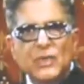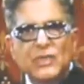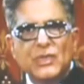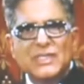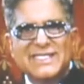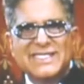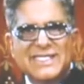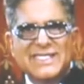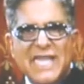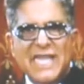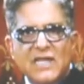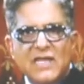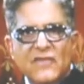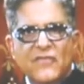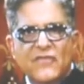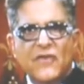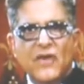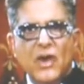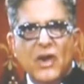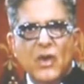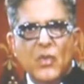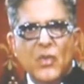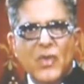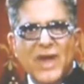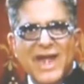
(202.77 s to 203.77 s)

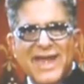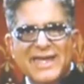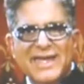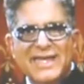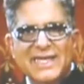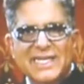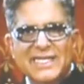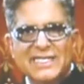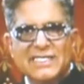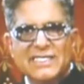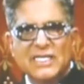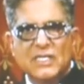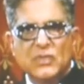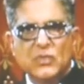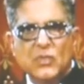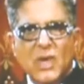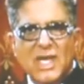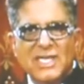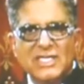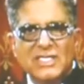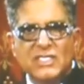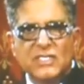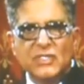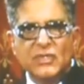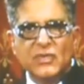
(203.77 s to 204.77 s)
self-awareness, and
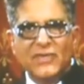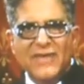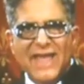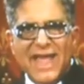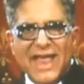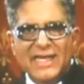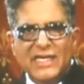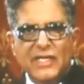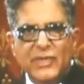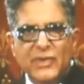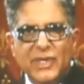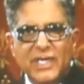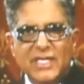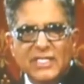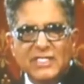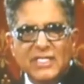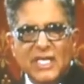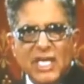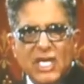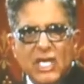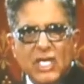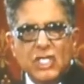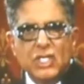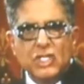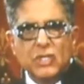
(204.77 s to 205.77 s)
once you value it,
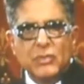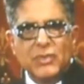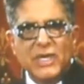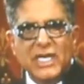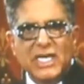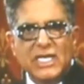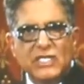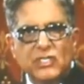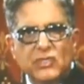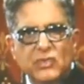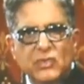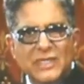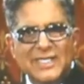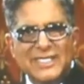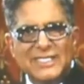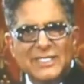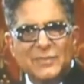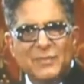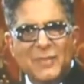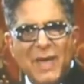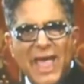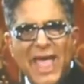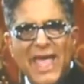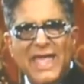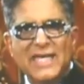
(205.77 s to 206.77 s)
you begin to
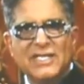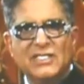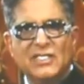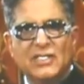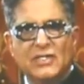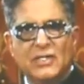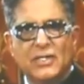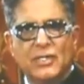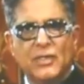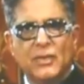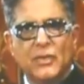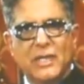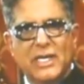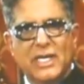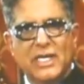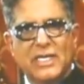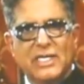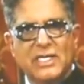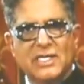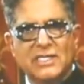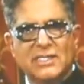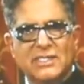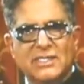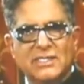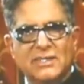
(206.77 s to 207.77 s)
expand your
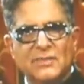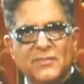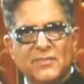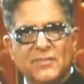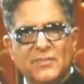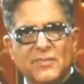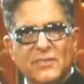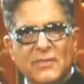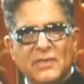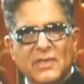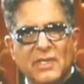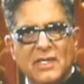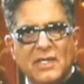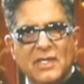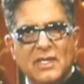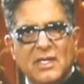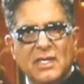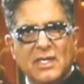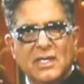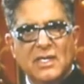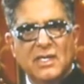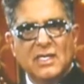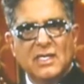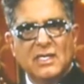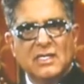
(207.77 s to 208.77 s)
awareness.
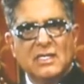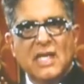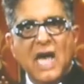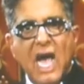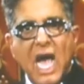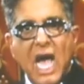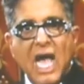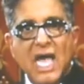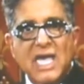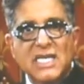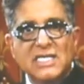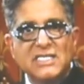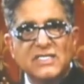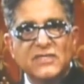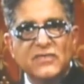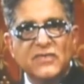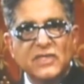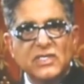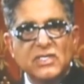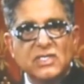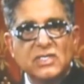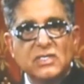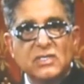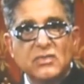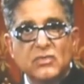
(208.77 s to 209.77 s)
The highest
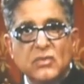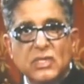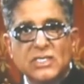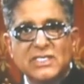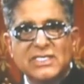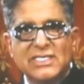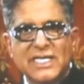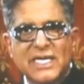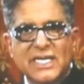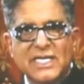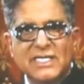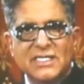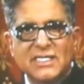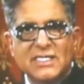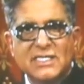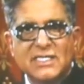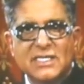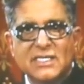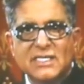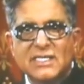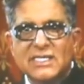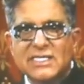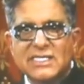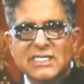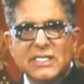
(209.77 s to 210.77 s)
vision was stated
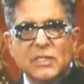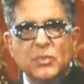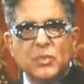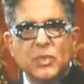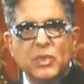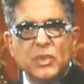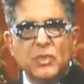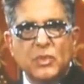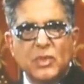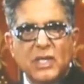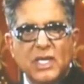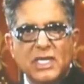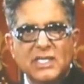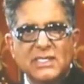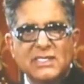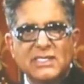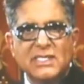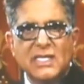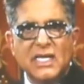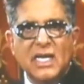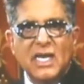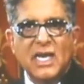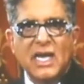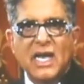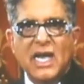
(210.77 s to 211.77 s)
in the simple words
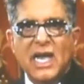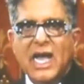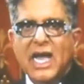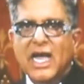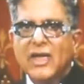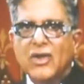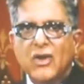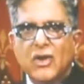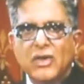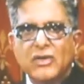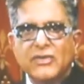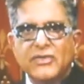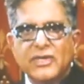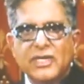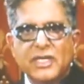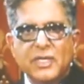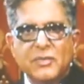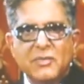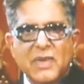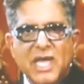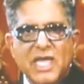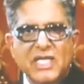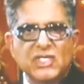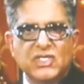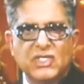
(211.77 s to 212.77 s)
I already
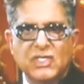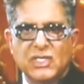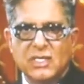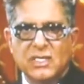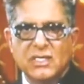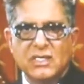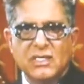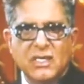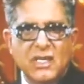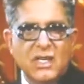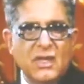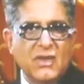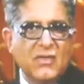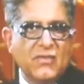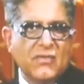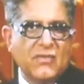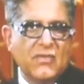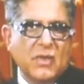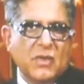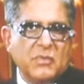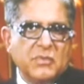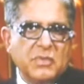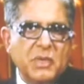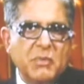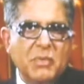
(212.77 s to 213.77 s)
mentioned
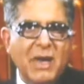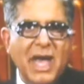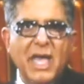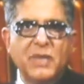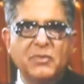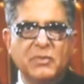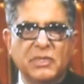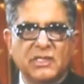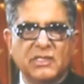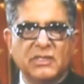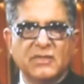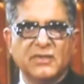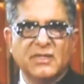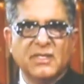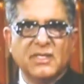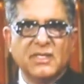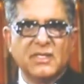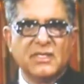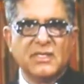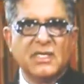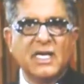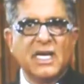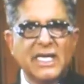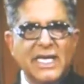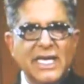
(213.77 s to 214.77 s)
from the Bible.
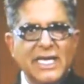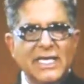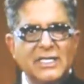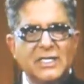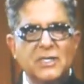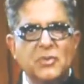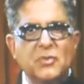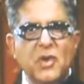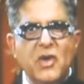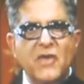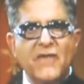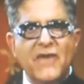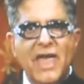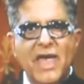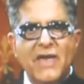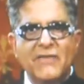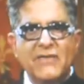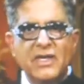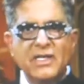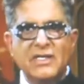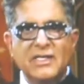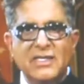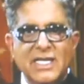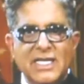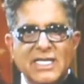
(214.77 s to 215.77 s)
The kingdom of
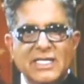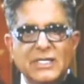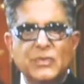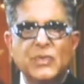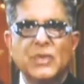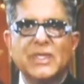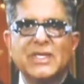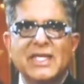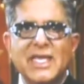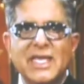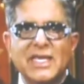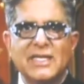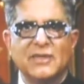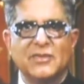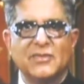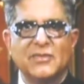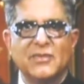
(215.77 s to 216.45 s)
heaven is within,